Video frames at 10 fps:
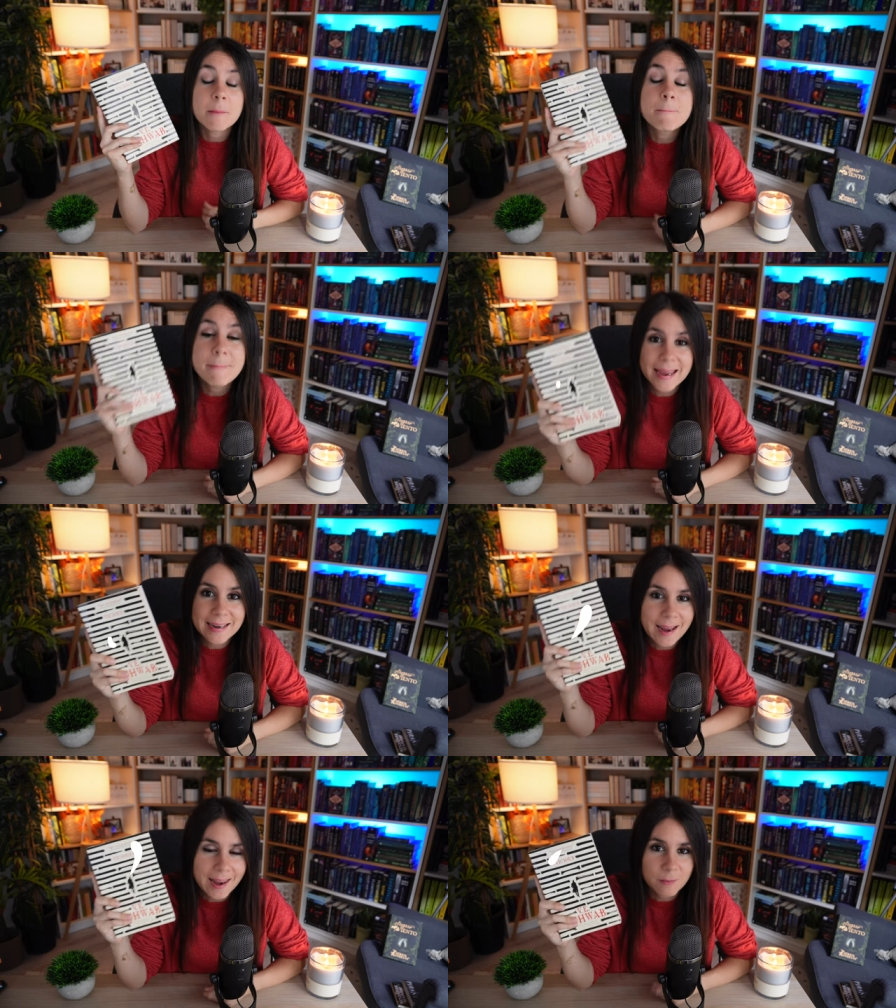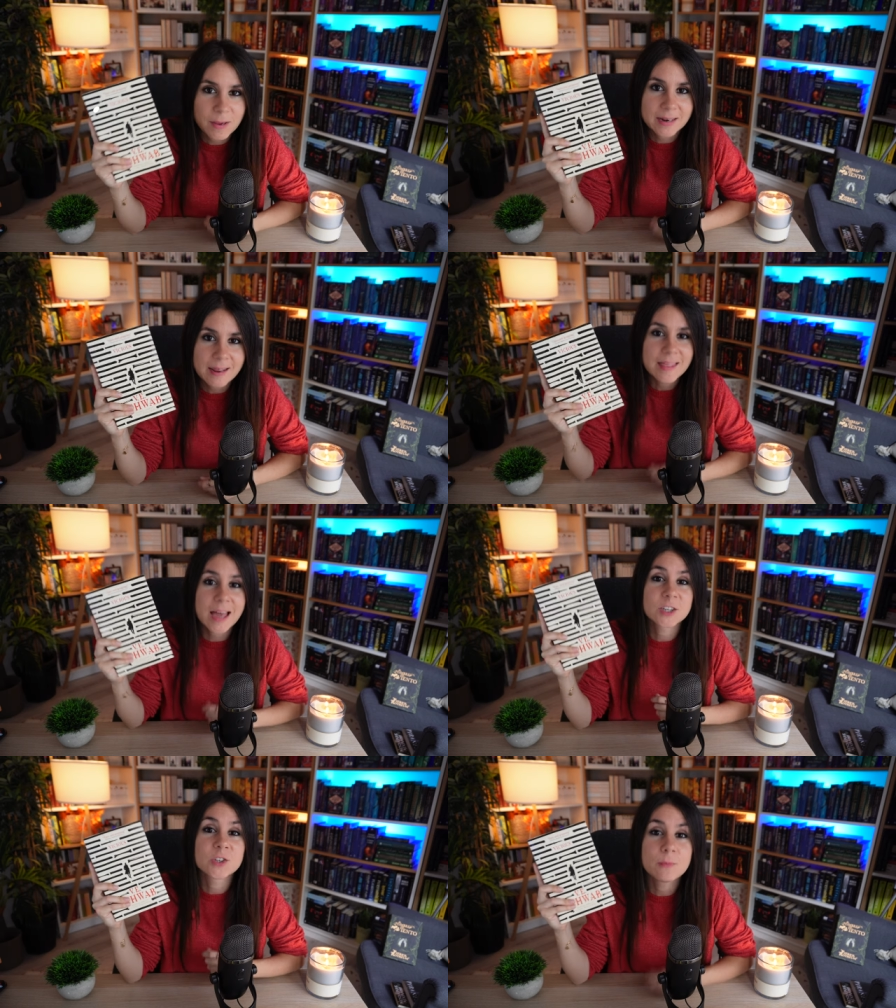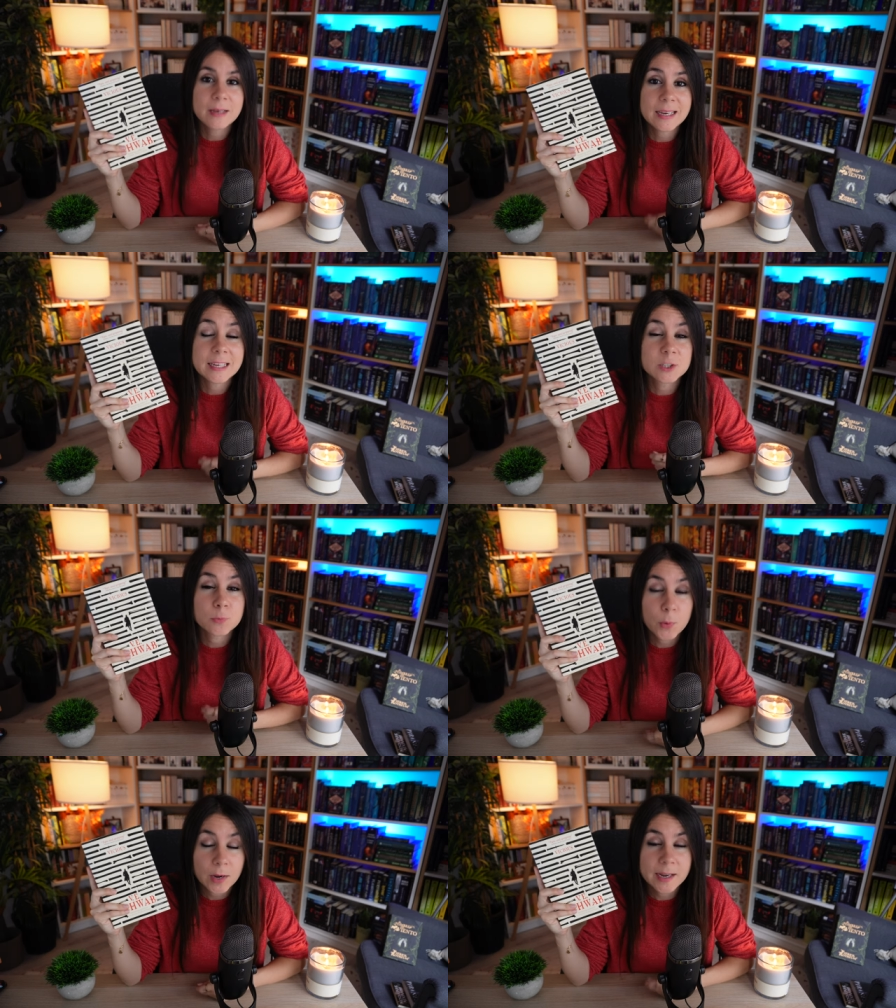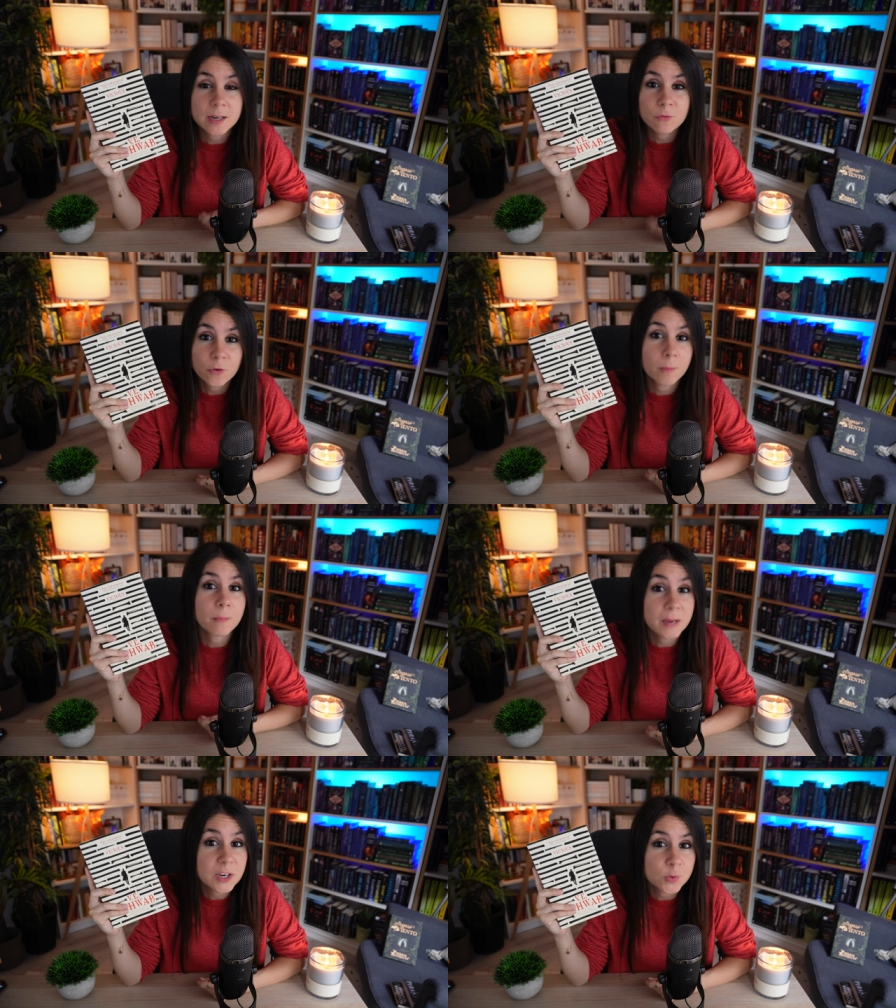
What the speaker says: main element that, to me, it's brilliant from V.